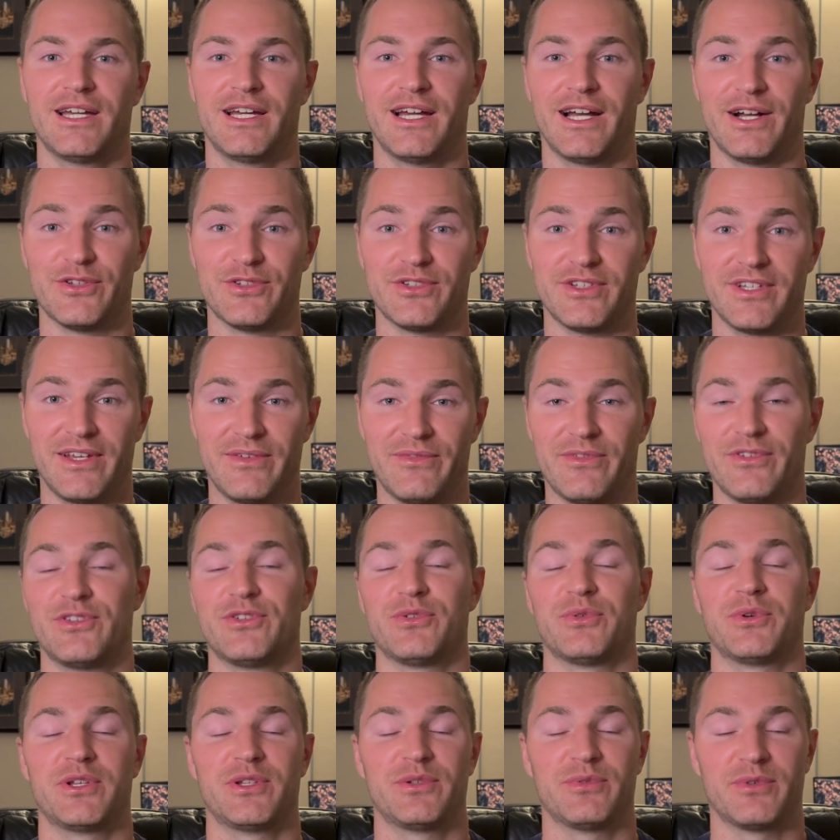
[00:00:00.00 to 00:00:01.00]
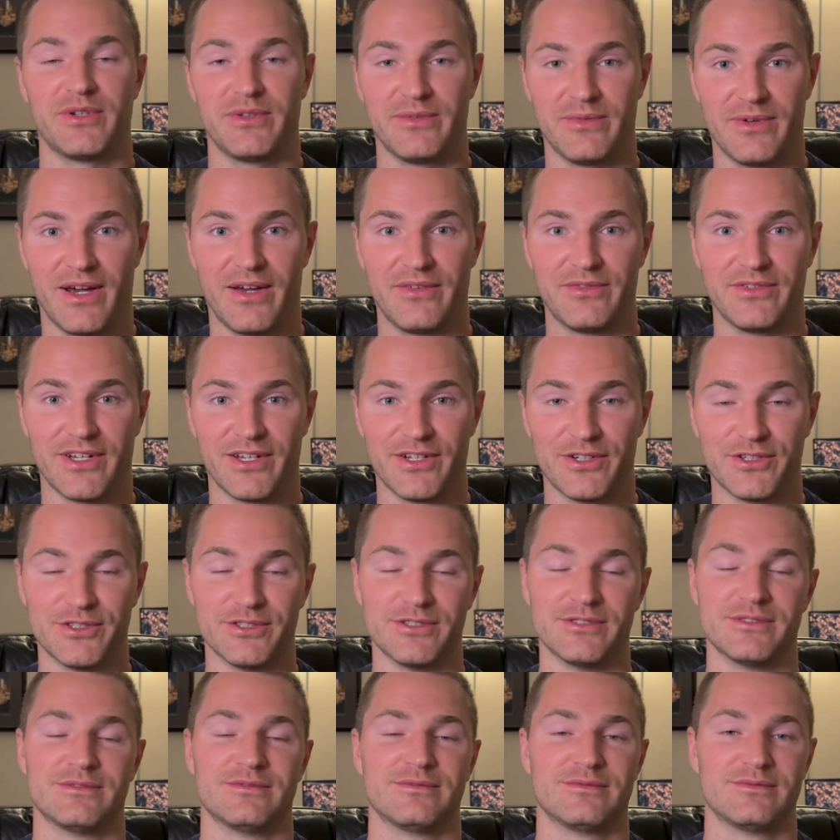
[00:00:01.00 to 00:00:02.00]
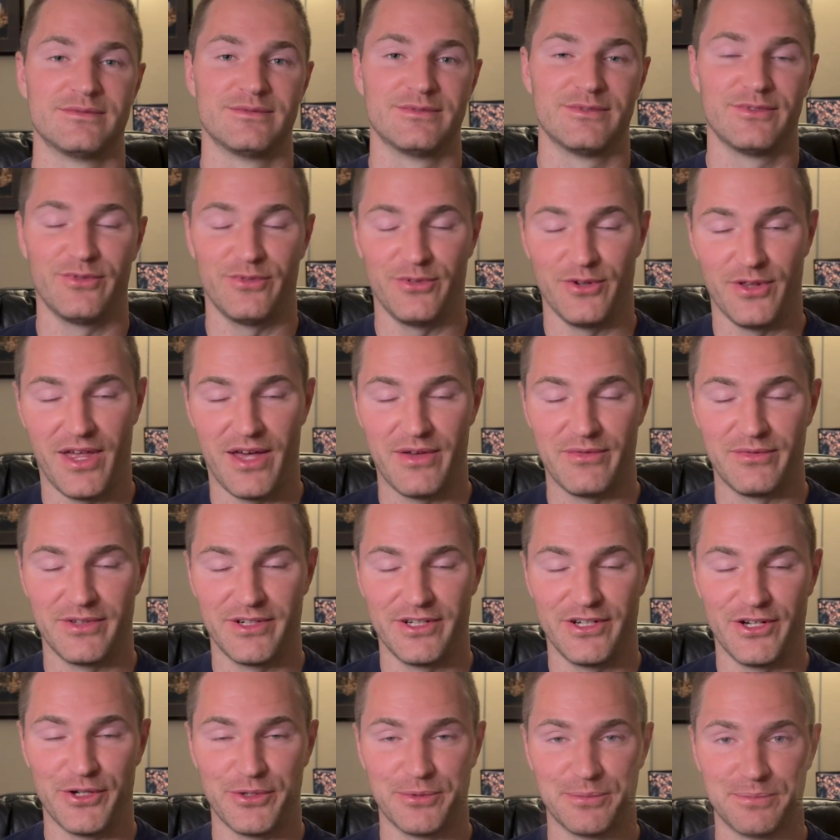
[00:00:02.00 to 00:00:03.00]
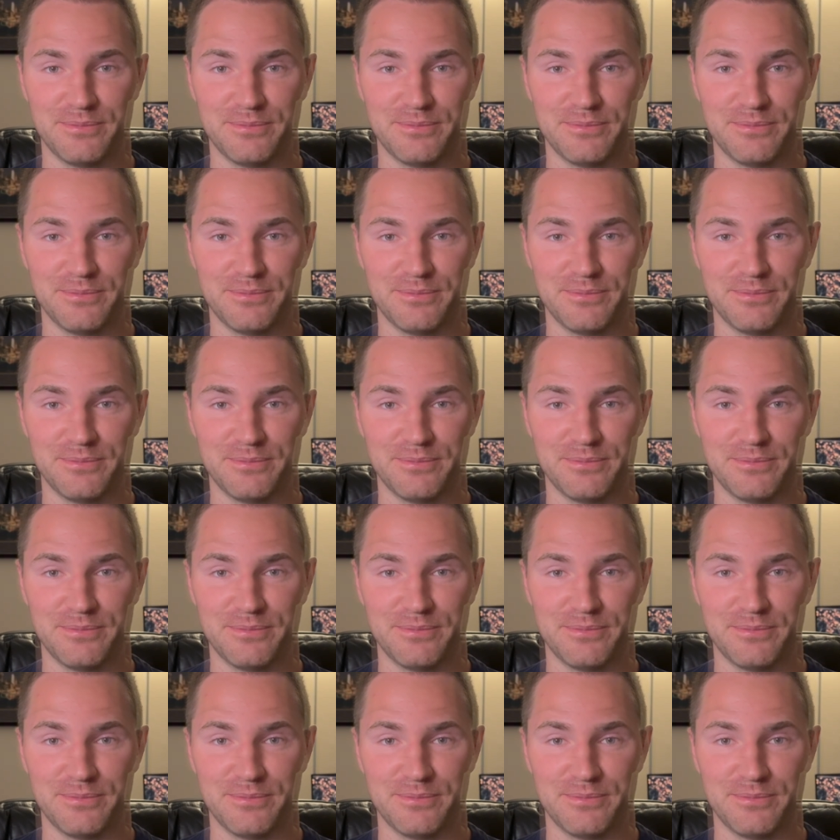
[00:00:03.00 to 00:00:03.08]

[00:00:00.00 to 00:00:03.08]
I'll save the twenty twenty-five title for that video.